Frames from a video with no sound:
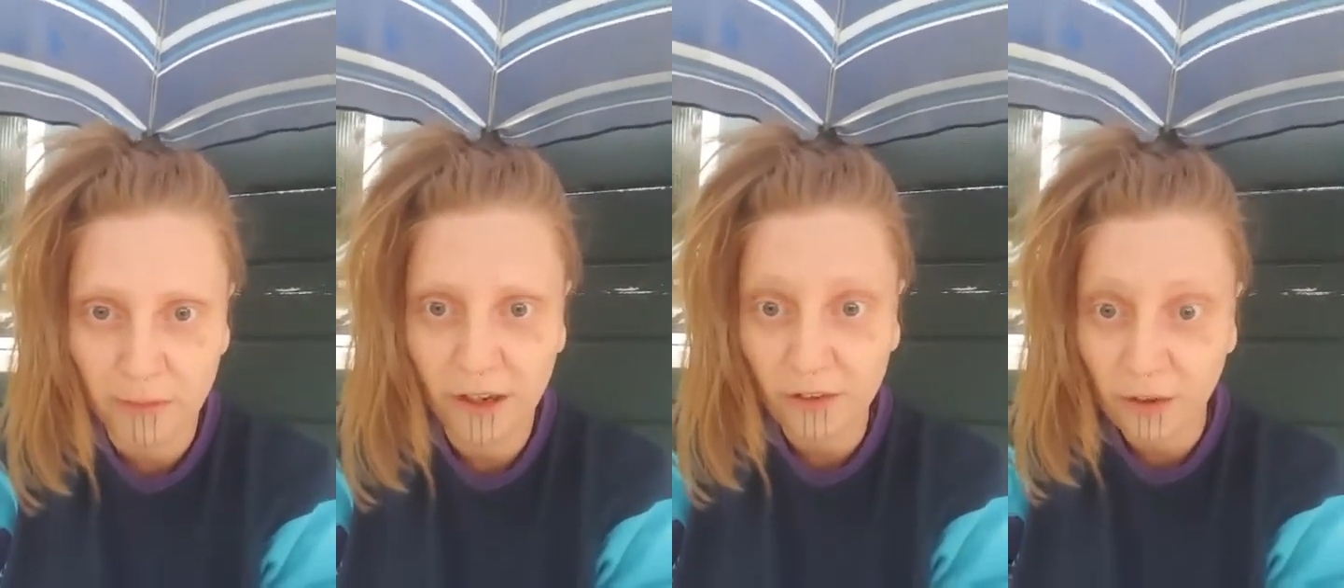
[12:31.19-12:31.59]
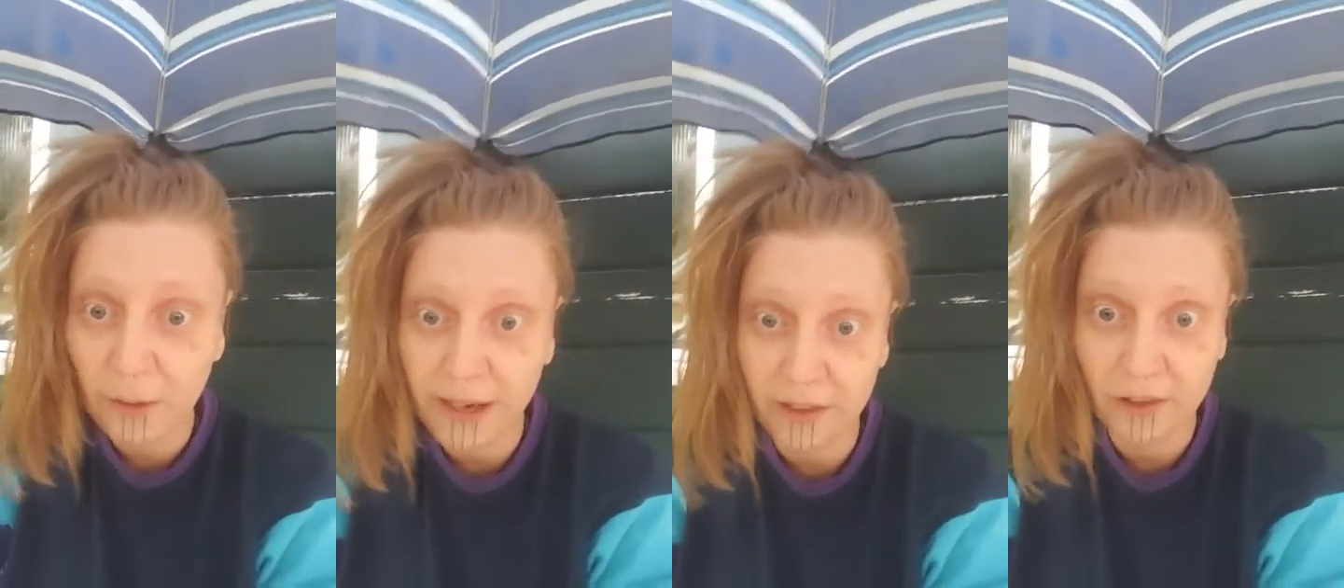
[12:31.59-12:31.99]
because I
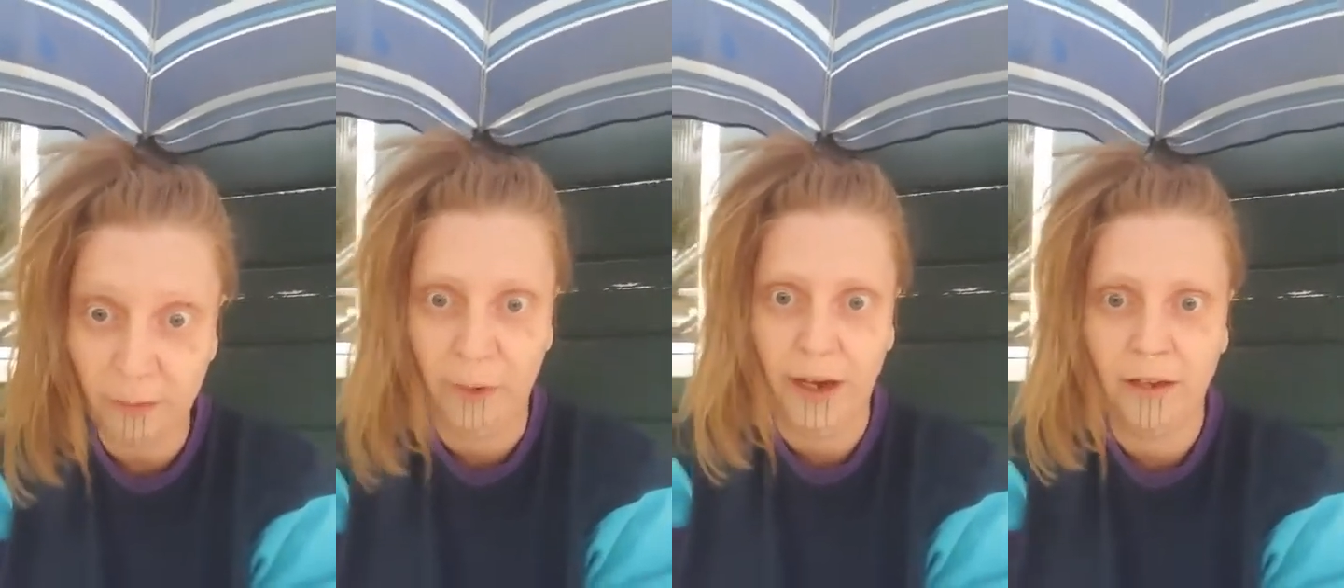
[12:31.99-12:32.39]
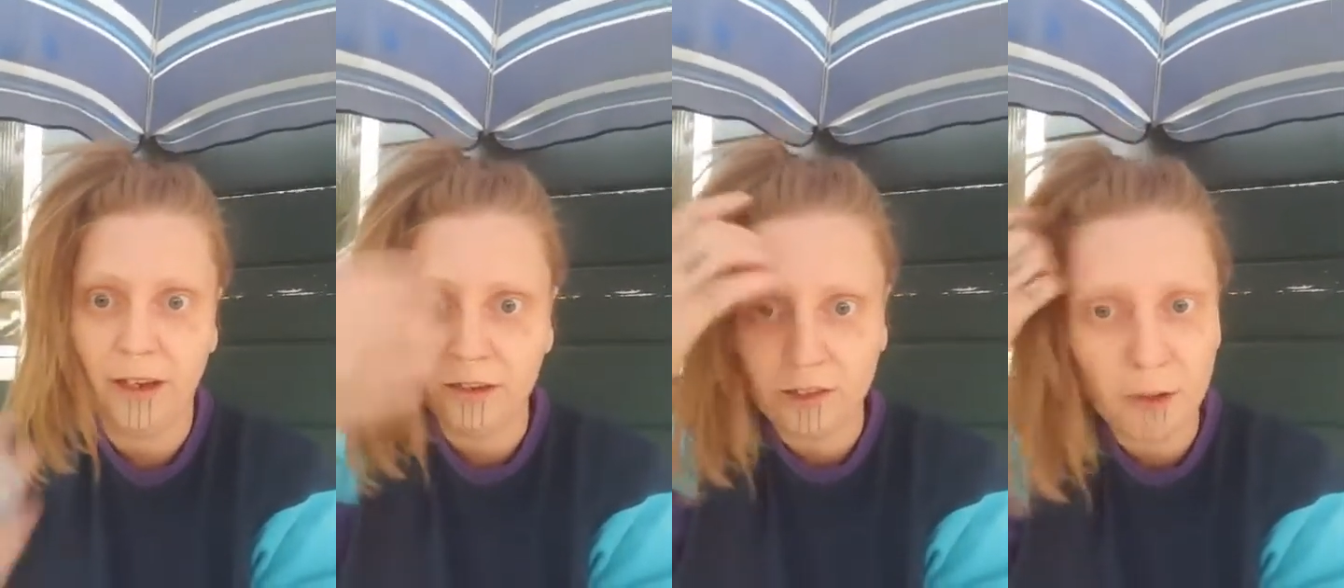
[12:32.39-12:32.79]
read it somewhere
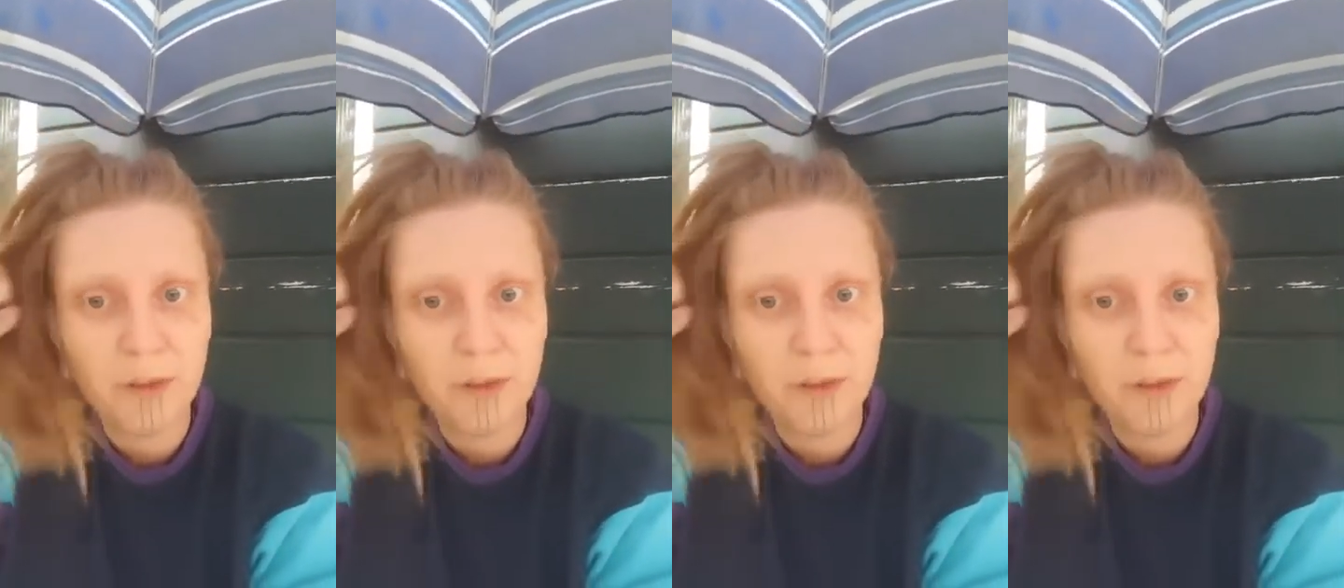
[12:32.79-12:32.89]
that some